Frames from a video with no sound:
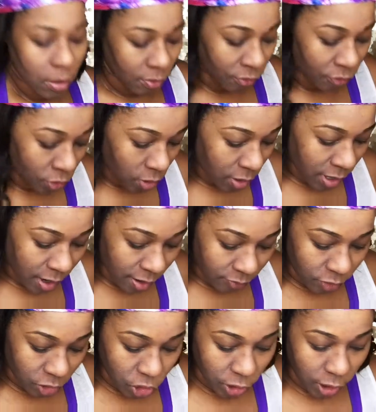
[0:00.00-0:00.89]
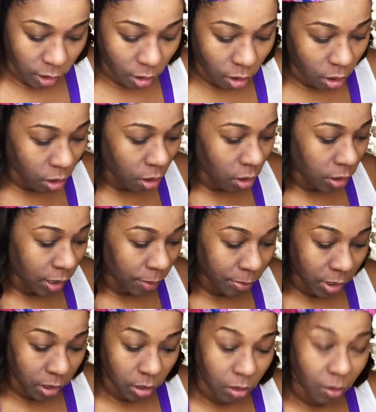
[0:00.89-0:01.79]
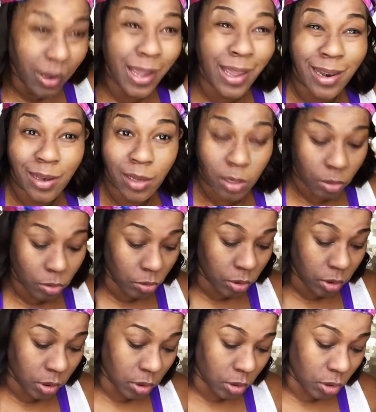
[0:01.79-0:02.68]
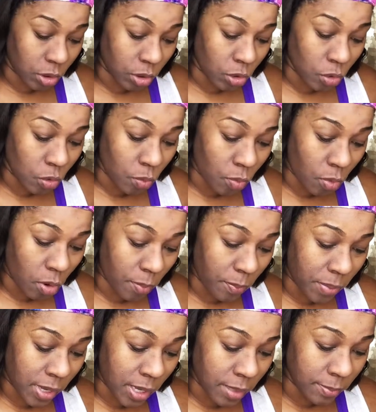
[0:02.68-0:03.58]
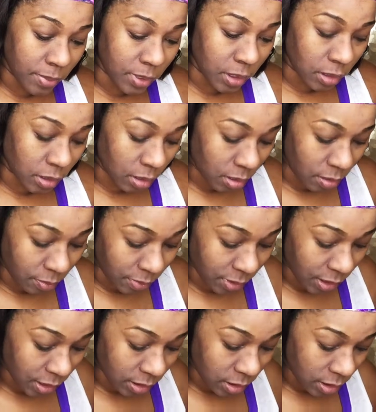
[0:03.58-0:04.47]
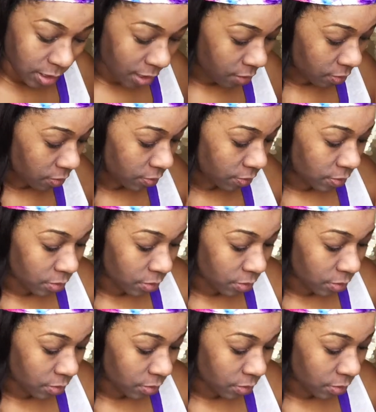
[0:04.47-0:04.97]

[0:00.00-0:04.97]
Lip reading: full coverage at all. I'm gonna go ahead and use 2 more pumps. That's that.